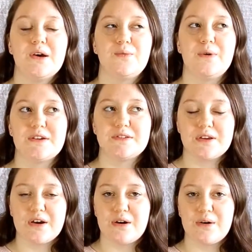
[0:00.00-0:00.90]
weeks
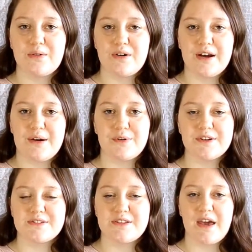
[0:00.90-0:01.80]
ago, I want to
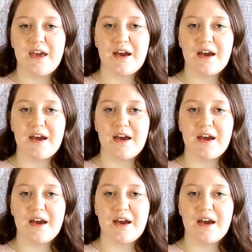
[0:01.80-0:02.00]
say,